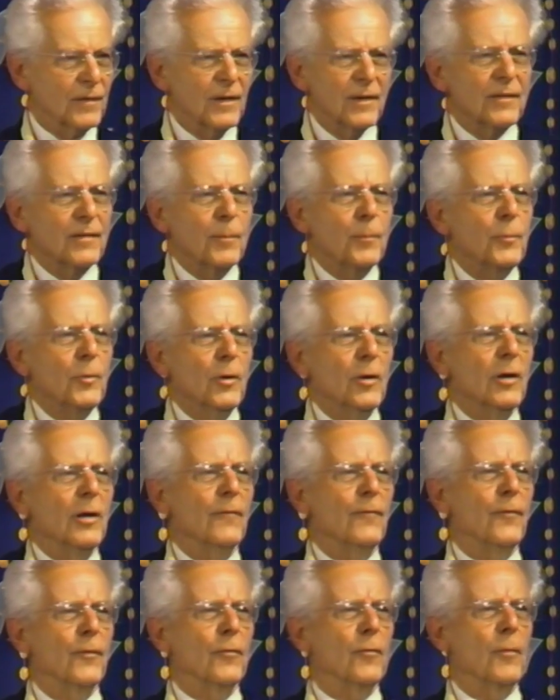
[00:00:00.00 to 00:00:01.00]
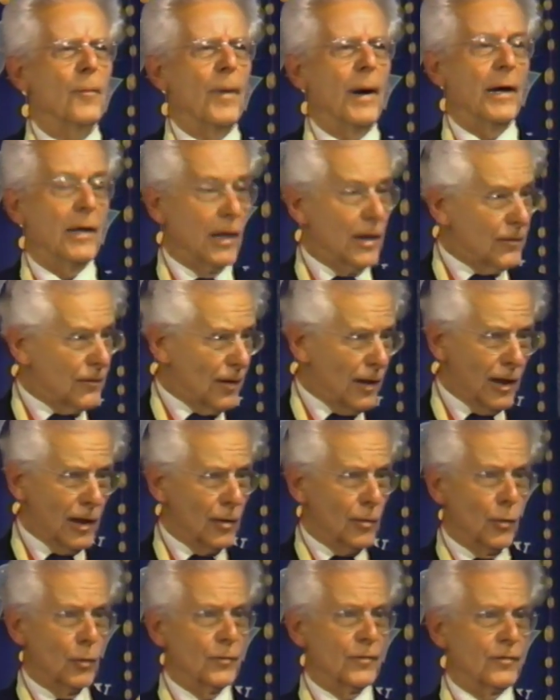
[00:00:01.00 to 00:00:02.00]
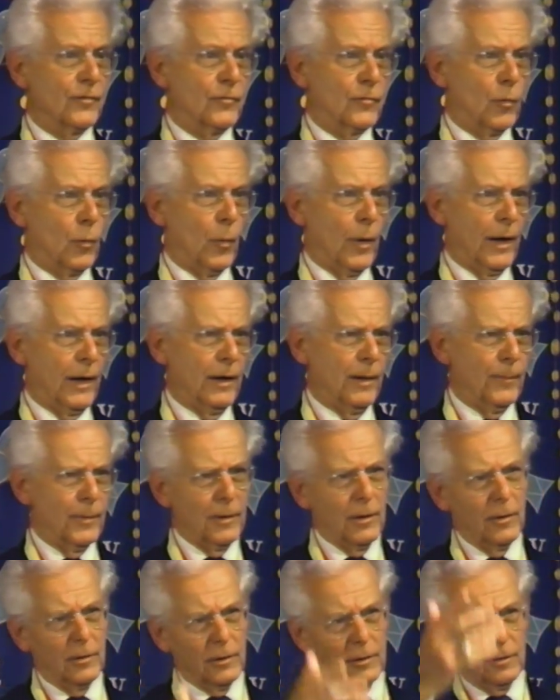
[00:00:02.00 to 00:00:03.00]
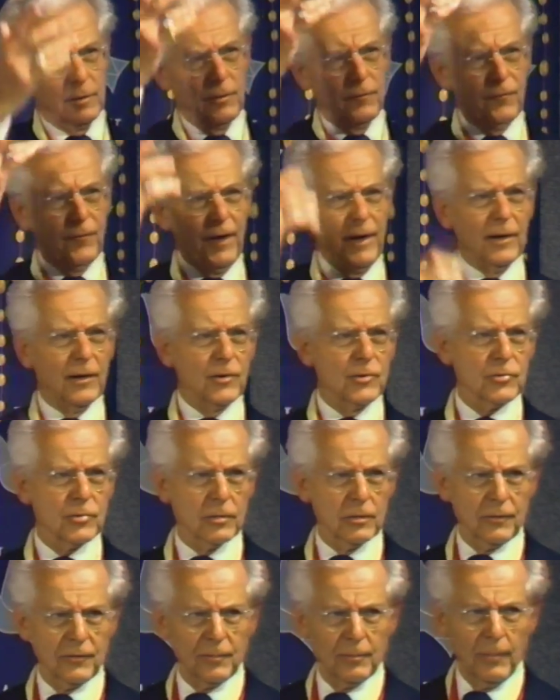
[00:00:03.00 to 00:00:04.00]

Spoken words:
It's a beautiful reminder. It's a little nuisance to wear it, but look at the good fire insurance.